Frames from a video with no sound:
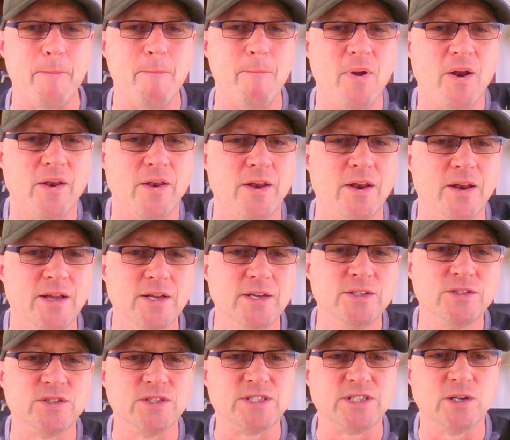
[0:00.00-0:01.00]
Mirren
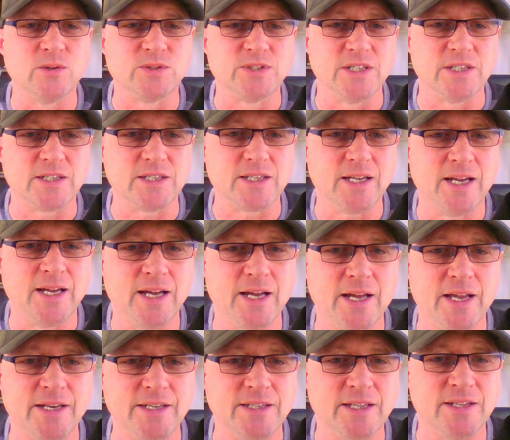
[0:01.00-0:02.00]
to Celtic,
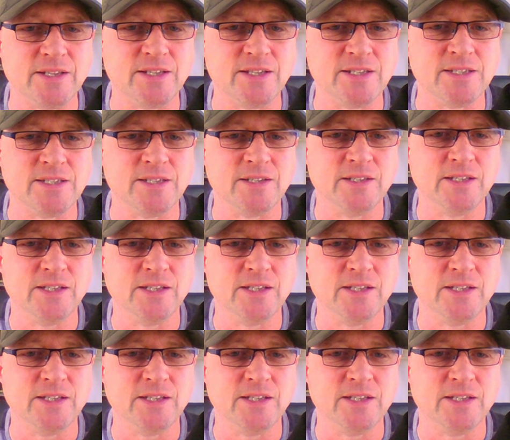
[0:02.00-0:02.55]
and